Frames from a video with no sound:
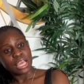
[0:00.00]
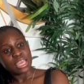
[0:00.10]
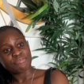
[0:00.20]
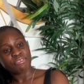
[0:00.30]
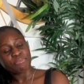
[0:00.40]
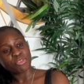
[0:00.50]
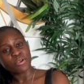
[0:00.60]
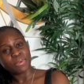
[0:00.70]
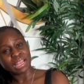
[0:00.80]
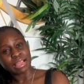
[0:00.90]
if I'm not
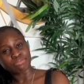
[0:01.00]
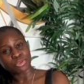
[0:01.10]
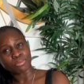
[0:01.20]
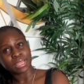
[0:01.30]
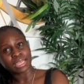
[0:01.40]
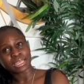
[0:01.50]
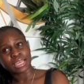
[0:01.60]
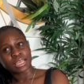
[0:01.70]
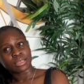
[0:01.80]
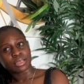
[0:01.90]
on my laptop, like,
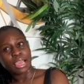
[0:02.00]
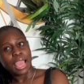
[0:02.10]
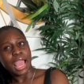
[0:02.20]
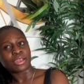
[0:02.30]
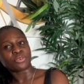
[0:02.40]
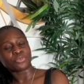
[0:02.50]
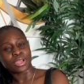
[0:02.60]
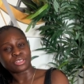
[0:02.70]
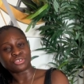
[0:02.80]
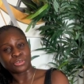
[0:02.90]
I don't know,
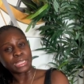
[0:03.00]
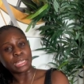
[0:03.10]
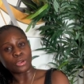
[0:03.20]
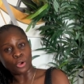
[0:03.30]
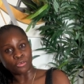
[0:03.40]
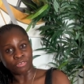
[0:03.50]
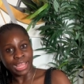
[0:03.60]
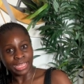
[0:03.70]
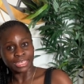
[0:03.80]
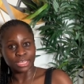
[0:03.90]
I just really love
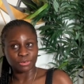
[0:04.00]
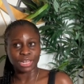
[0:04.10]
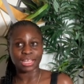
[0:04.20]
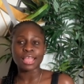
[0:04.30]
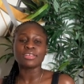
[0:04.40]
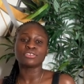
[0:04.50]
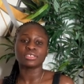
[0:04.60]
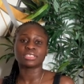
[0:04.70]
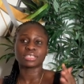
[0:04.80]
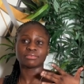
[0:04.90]
lying down. Like, I
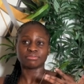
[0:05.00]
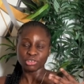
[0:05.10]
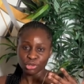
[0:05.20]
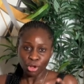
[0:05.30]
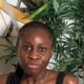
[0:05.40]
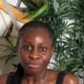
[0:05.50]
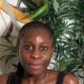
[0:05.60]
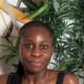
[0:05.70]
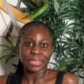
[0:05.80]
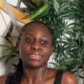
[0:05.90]
just love
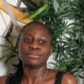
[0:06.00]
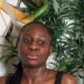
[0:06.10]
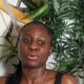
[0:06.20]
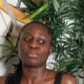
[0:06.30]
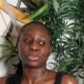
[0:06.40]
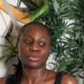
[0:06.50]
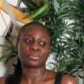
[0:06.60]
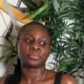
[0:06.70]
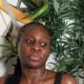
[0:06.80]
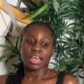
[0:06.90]
my bed so much.
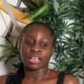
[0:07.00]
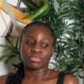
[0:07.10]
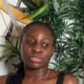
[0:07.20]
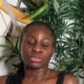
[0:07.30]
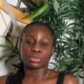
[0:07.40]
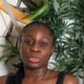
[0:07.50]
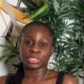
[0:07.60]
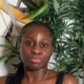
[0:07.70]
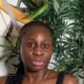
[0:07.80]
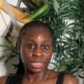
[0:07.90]
I feel so
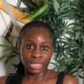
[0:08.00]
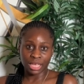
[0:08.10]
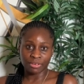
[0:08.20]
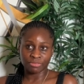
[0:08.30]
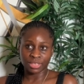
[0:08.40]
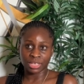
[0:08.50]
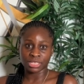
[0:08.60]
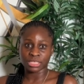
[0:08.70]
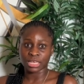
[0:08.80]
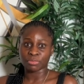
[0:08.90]
much better after
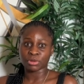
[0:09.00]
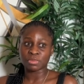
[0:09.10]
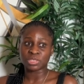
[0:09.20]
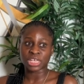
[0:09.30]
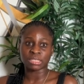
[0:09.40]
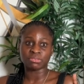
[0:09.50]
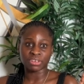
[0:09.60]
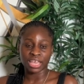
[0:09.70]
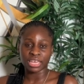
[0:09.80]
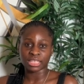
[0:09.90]
eating. I promise you guys,
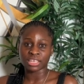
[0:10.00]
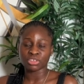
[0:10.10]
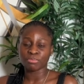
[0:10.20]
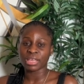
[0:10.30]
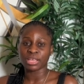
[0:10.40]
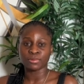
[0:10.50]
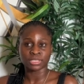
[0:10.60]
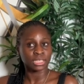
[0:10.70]
before I ate, I thought my head was